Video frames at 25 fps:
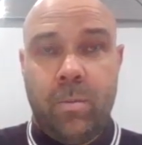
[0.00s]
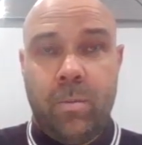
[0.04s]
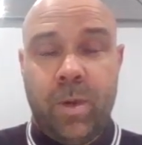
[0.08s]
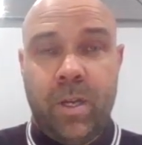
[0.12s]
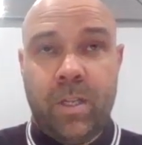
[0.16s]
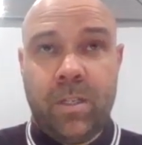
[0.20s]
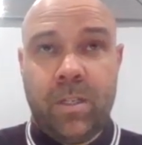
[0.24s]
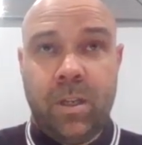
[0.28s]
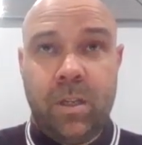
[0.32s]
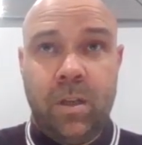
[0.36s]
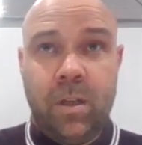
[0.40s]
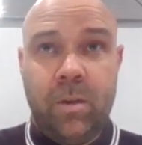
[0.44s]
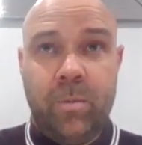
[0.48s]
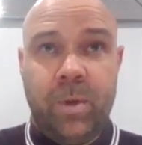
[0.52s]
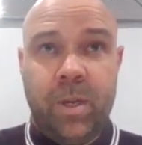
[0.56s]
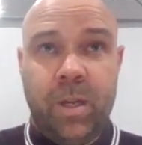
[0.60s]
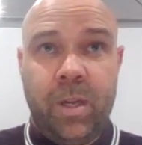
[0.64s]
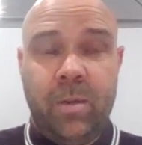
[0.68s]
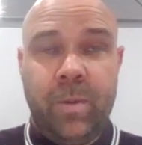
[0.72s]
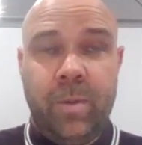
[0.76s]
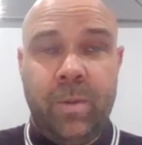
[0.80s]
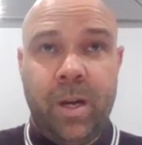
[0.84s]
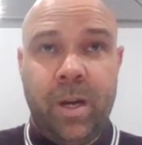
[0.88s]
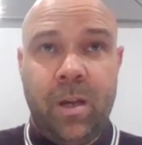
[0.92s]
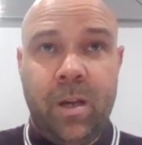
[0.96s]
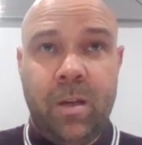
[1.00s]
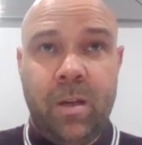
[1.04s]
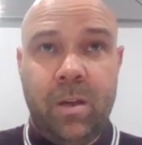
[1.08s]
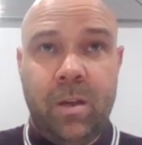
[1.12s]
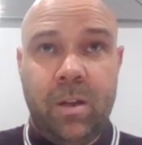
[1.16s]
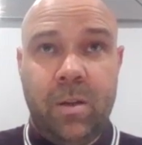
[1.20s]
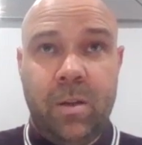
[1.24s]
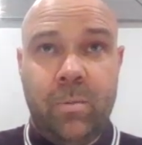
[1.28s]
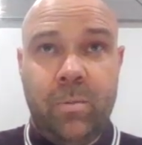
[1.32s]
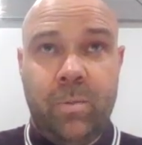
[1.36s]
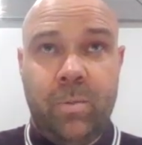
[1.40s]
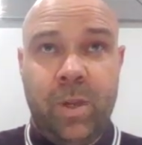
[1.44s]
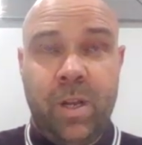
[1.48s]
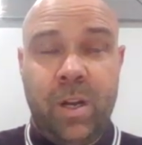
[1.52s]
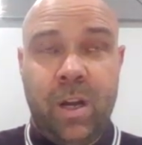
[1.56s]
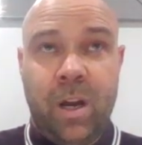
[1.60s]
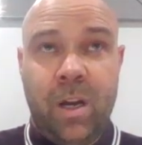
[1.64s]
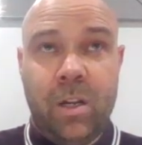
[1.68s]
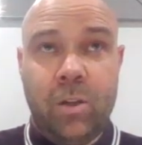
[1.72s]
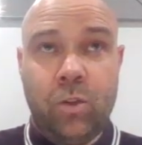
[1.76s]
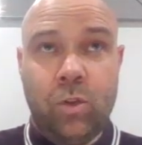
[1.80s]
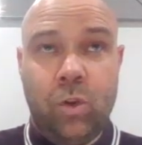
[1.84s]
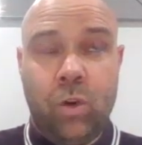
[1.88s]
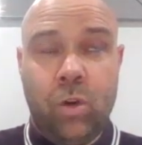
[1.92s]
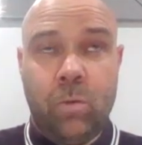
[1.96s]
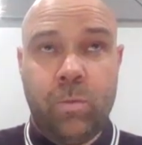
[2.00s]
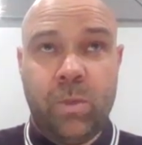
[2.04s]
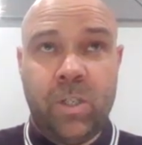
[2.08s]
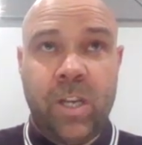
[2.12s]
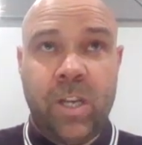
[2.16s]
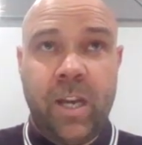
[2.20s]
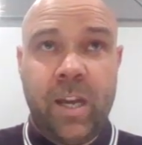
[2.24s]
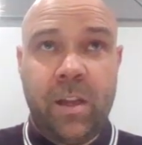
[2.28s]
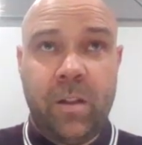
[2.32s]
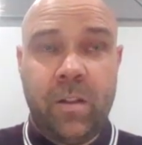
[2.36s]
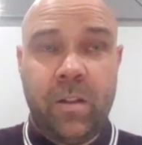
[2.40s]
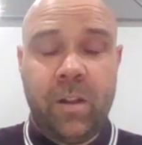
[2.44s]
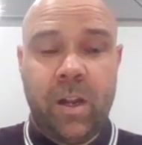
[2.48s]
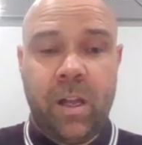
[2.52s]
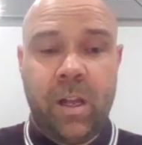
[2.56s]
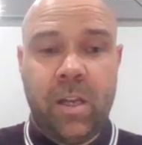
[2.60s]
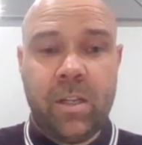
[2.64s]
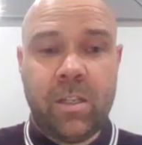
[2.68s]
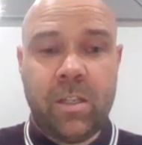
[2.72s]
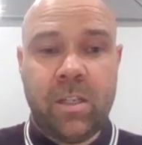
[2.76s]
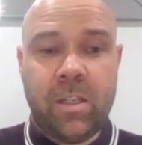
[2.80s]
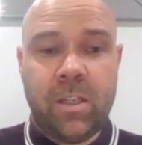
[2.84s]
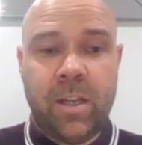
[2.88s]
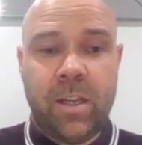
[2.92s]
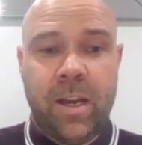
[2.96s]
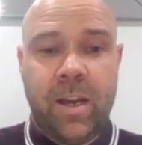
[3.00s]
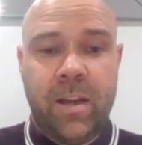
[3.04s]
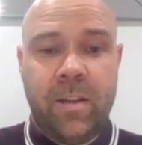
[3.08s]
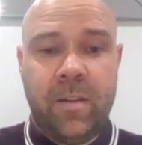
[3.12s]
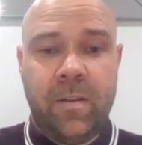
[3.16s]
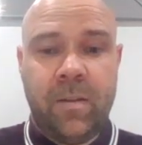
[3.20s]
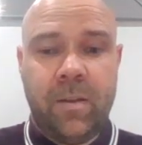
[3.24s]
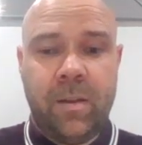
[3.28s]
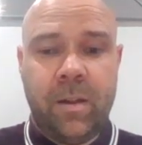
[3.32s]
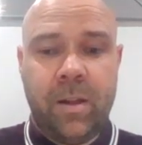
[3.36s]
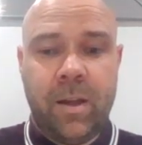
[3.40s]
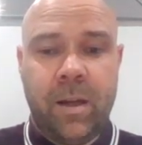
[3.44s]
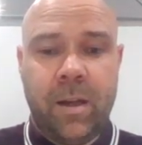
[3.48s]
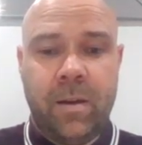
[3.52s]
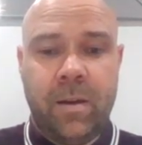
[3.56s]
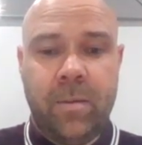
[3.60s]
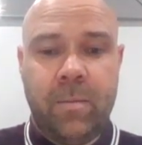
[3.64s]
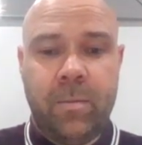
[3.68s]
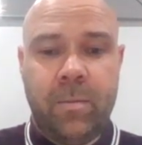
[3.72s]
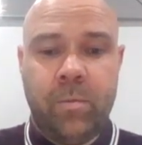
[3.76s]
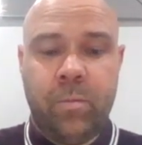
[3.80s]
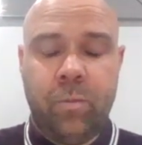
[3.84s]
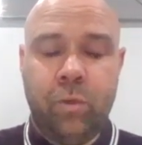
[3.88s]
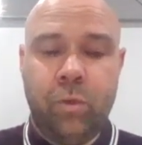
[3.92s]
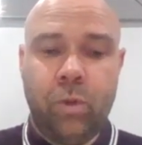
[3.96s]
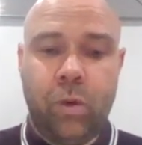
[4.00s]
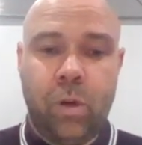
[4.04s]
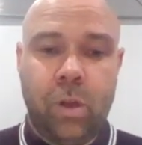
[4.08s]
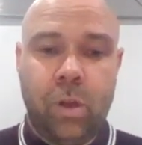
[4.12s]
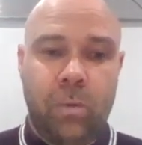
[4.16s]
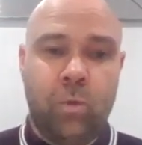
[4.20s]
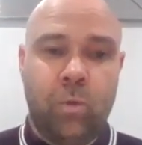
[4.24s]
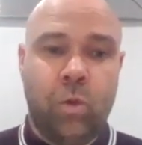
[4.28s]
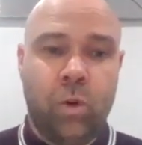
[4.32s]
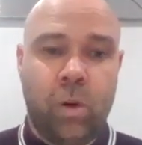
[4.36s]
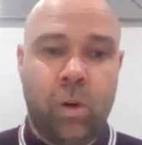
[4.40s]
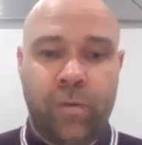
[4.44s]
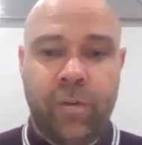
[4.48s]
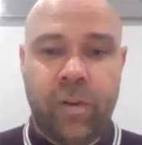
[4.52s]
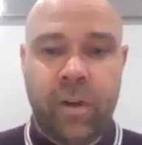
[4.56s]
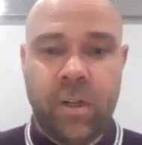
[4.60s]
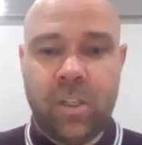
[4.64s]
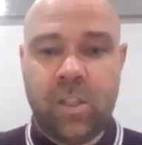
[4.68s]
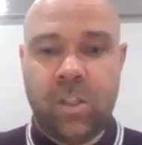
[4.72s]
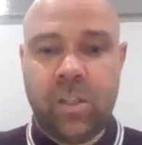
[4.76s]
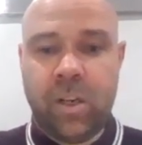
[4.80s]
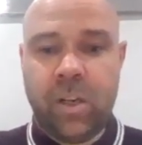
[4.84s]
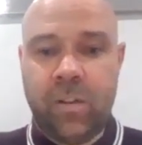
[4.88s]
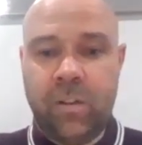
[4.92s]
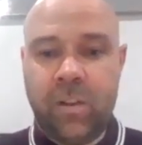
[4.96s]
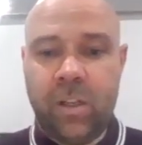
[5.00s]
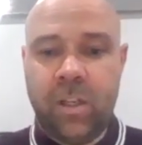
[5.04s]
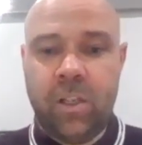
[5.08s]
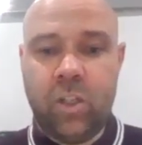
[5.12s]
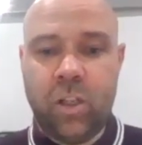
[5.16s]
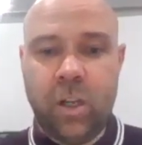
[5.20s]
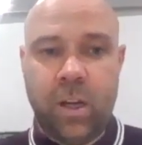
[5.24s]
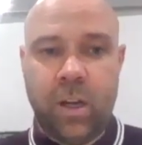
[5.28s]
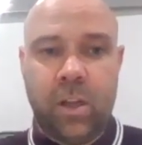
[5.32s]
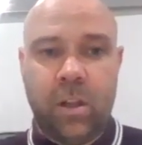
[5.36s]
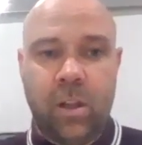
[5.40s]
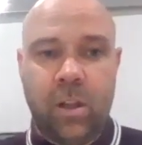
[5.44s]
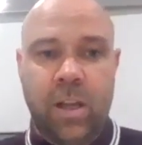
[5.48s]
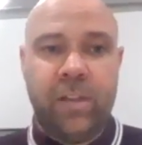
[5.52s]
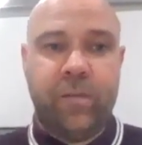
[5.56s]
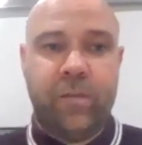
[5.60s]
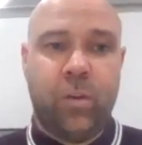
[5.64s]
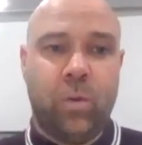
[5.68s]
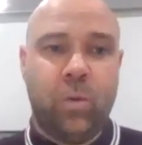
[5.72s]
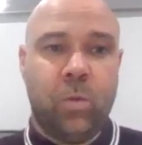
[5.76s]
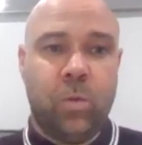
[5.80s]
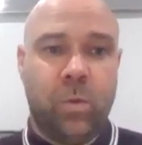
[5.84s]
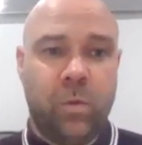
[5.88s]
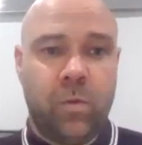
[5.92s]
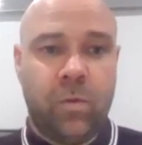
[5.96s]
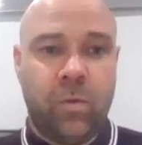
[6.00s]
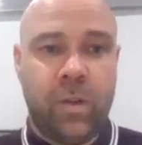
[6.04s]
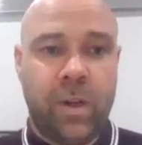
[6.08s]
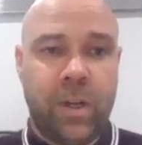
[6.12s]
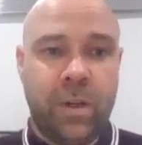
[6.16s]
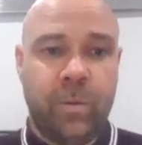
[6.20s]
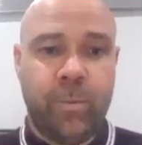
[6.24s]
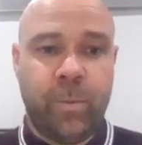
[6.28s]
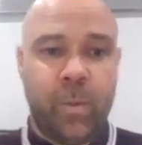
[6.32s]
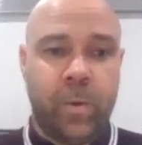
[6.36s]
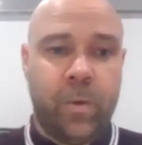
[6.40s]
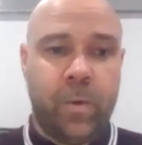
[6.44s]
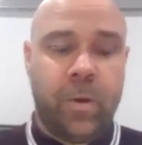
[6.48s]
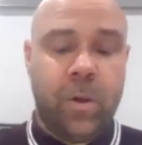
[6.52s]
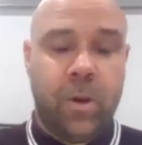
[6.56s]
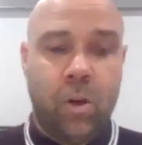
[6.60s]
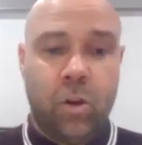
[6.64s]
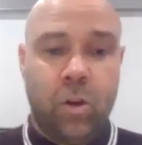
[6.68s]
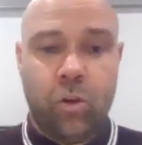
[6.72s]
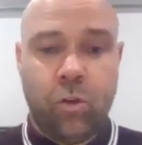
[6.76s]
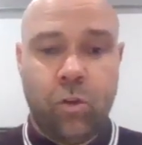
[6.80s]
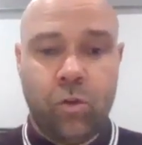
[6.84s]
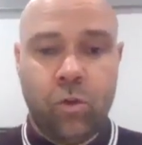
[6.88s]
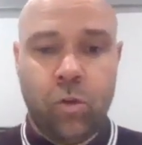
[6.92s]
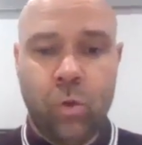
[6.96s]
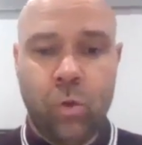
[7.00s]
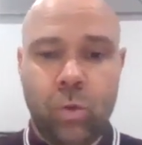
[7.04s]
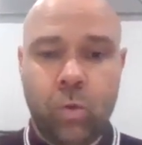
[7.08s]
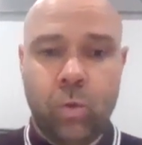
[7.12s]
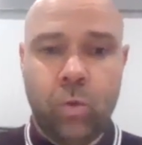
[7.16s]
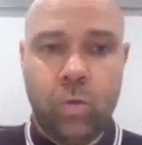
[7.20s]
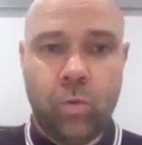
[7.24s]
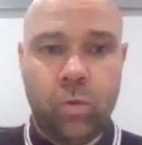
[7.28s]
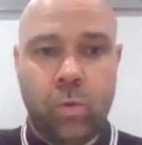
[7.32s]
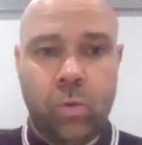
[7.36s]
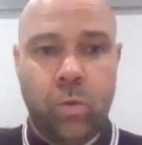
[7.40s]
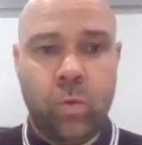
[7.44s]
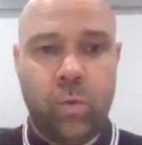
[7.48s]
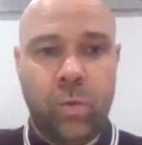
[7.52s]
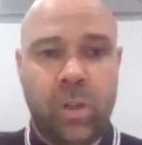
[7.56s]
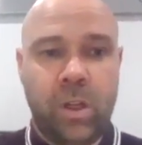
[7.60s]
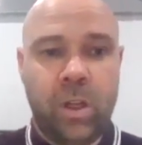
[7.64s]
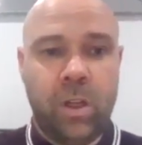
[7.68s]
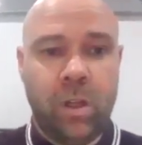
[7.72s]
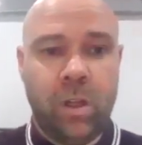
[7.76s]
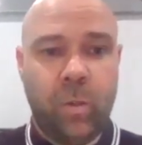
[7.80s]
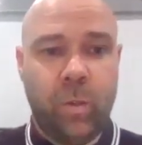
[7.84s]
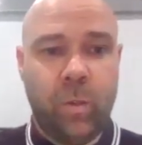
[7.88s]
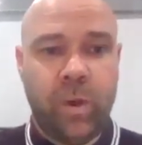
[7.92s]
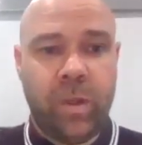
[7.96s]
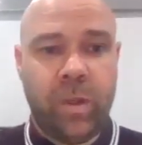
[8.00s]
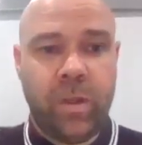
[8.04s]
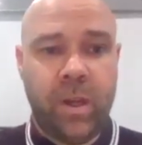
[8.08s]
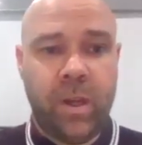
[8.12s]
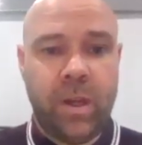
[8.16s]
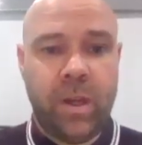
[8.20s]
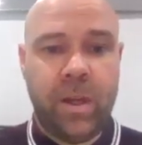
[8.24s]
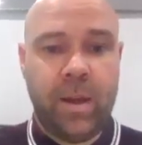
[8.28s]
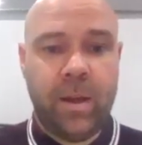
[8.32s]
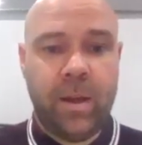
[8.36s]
basically being hands-on secretary, as I said, looking at more of a strategic level type role, dealing with